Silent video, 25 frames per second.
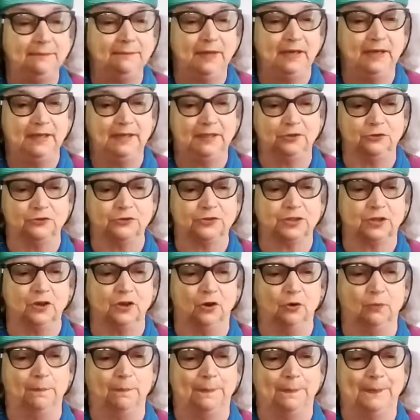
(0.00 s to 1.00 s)
many years
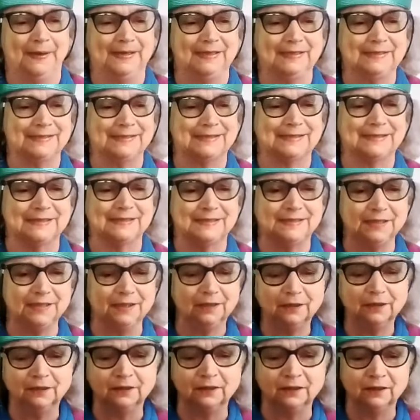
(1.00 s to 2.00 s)
ago, but it's
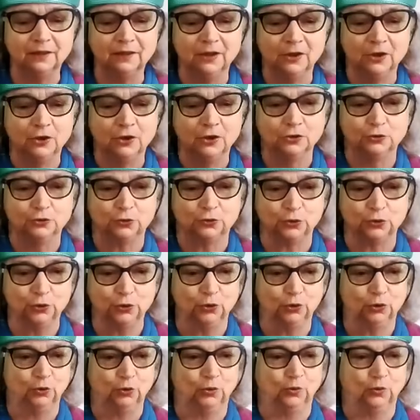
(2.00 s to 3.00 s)
still
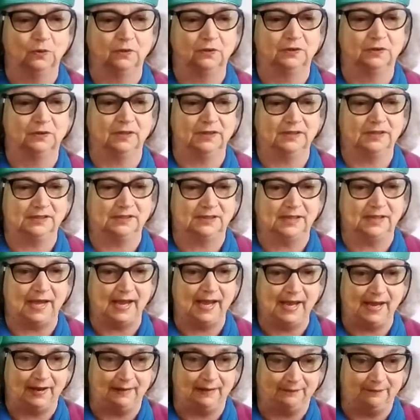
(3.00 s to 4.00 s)
true to this
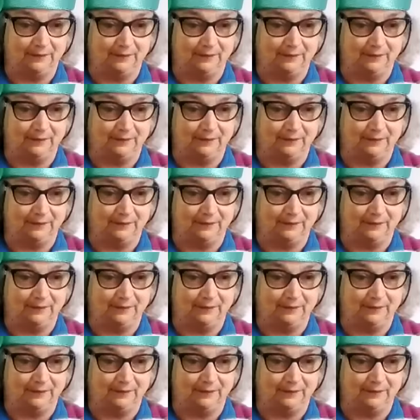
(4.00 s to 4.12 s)
day.